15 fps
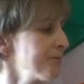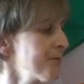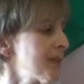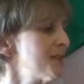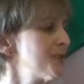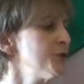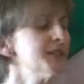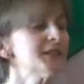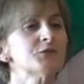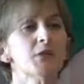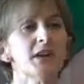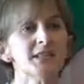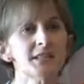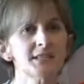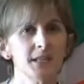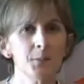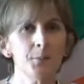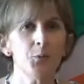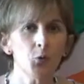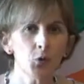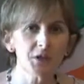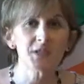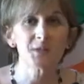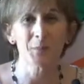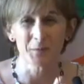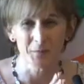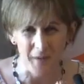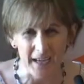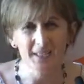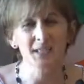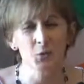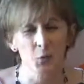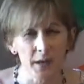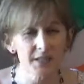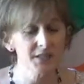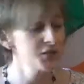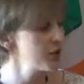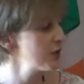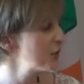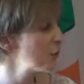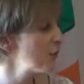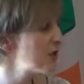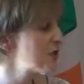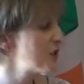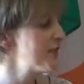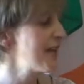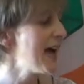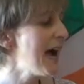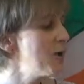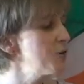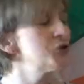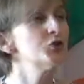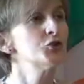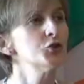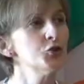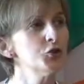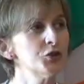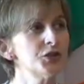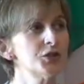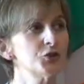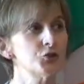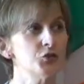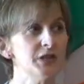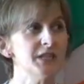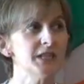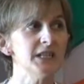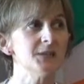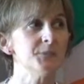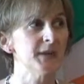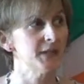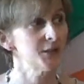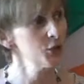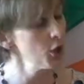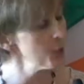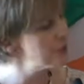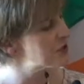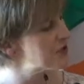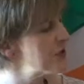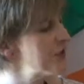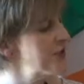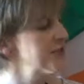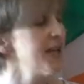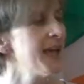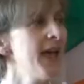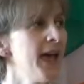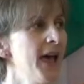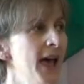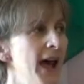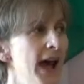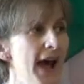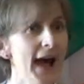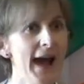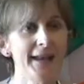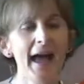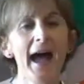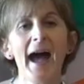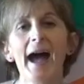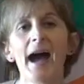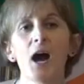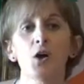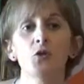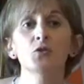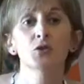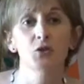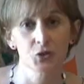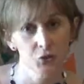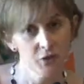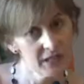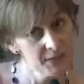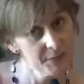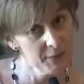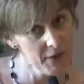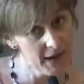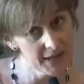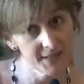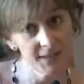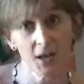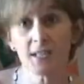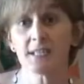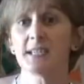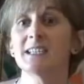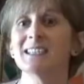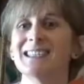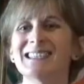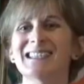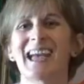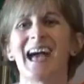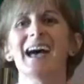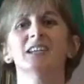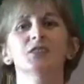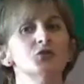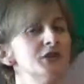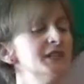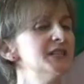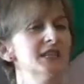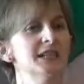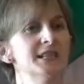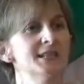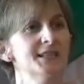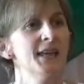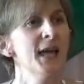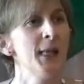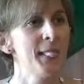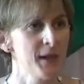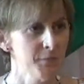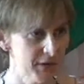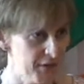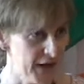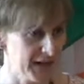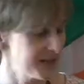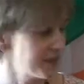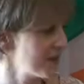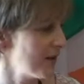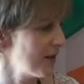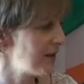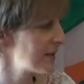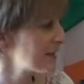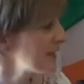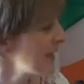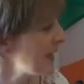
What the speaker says: So this raises an important but vexed question, which is how should treaties be interpreted and how should treaties be reconciled, and indeed can treaties be reconciled?